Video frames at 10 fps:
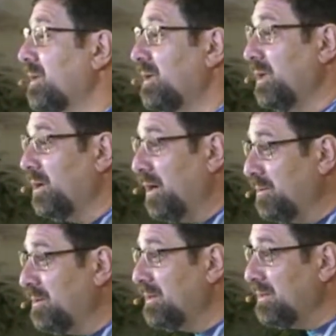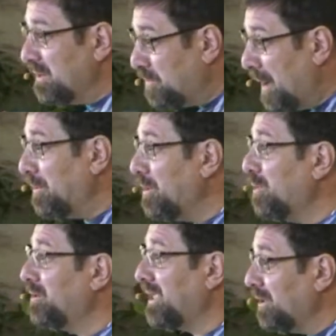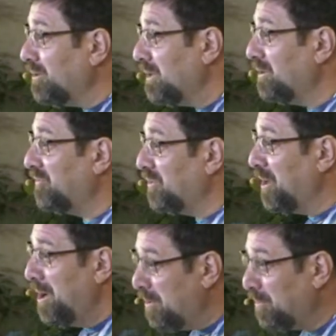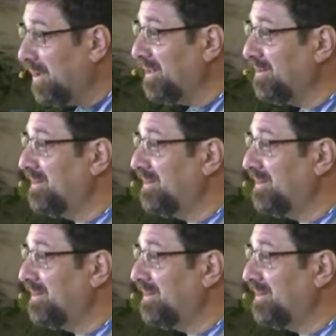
you know, it, it probably will kill you if you don't, but